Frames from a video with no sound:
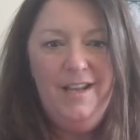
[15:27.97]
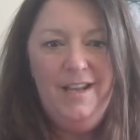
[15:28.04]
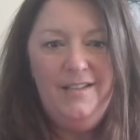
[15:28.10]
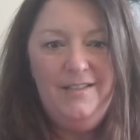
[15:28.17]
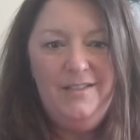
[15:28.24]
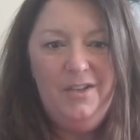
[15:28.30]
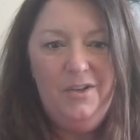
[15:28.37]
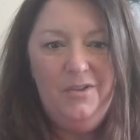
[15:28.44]

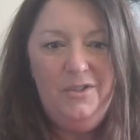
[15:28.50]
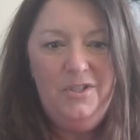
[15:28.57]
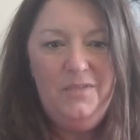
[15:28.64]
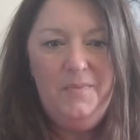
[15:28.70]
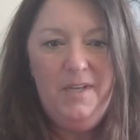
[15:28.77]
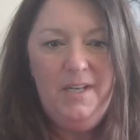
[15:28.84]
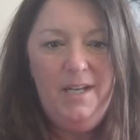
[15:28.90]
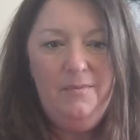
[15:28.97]
And so,
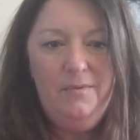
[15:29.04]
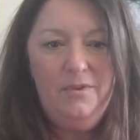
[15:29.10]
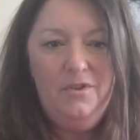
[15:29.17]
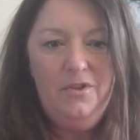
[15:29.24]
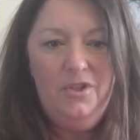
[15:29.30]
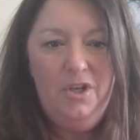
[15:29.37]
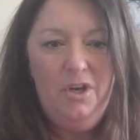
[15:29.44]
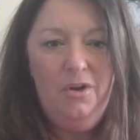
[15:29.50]
just being able
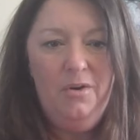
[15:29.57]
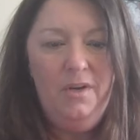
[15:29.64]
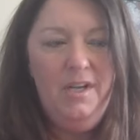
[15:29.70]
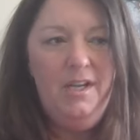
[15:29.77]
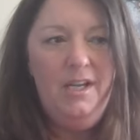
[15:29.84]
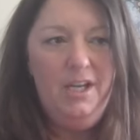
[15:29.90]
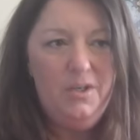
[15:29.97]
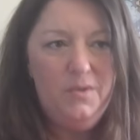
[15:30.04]
to show
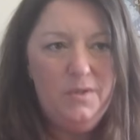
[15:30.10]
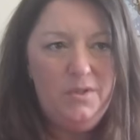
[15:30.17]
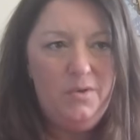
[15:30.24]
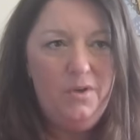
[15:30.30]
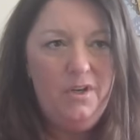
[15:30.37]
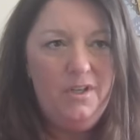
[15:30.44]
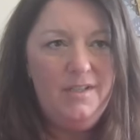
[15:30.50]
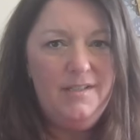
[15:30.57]
here's what's
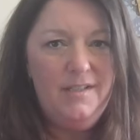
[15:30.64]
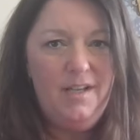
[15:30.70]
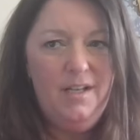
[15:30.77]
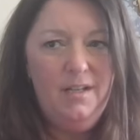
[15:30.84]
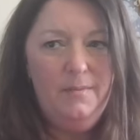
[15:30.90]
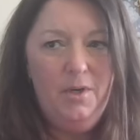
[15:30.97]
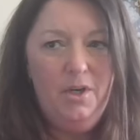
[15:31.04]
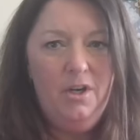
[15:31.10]
going on inside
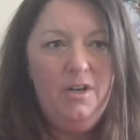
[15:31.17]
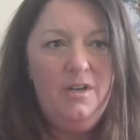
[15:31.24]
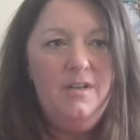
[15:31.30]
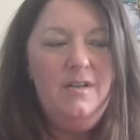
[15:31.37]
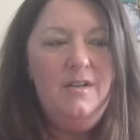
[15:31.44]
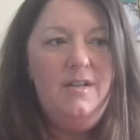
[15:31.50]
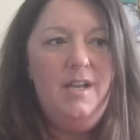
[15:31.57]
of the barn,